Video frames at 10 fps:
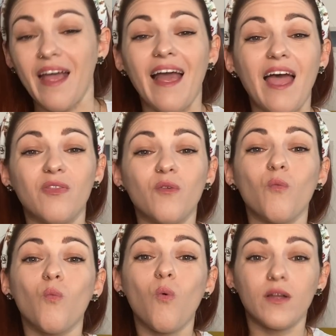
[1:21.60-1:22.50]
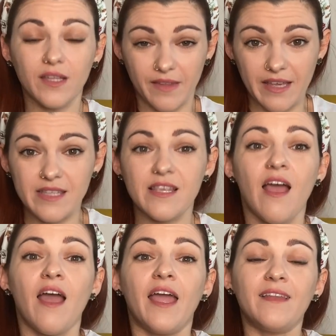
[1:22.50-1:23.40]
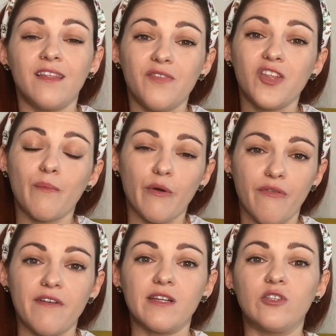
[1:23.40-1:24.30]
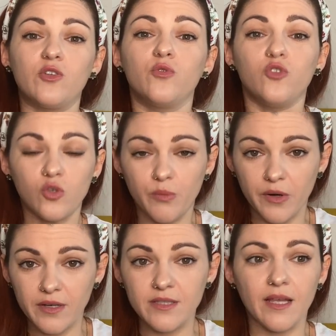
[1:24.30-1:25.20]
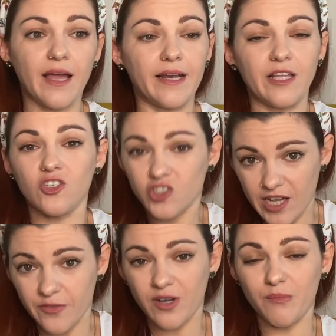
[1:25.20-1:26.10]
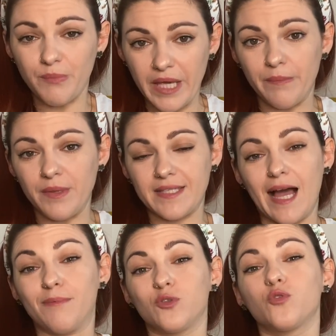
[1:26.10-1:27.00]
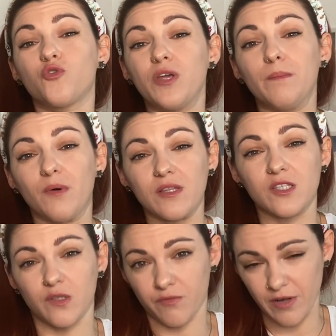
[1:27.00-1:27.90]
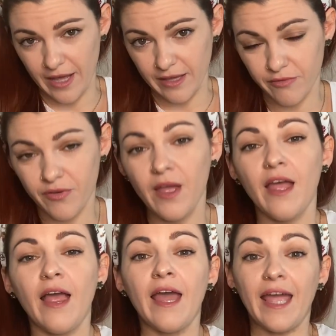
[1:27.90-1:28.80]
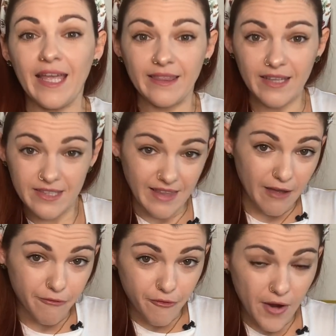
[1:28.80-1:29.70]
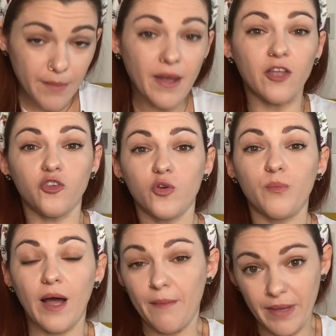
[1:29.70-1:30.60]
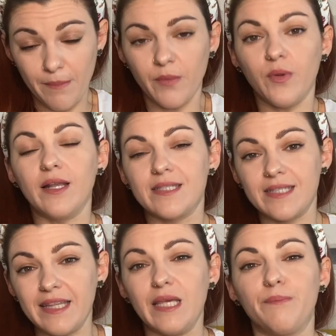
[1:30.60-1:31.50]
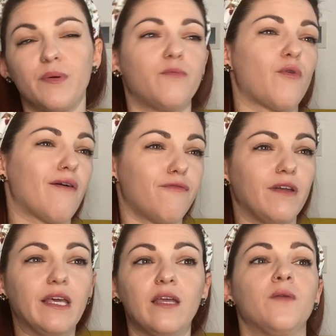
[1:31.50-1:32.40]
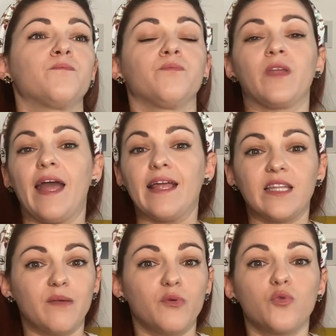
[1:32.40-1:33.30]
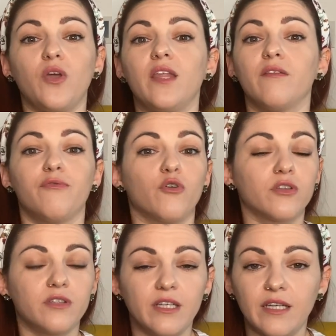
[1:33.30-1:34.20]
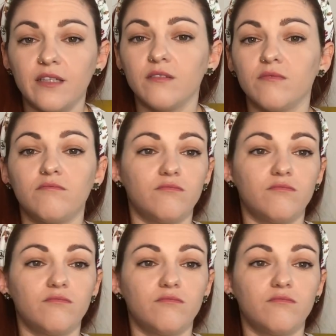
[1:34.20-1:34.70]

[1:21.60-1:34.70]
And what it is, in this video I'm referring to newborns and in general babies up to 3 months of life. In this time frame, a baby will sleep roughly anything between 14,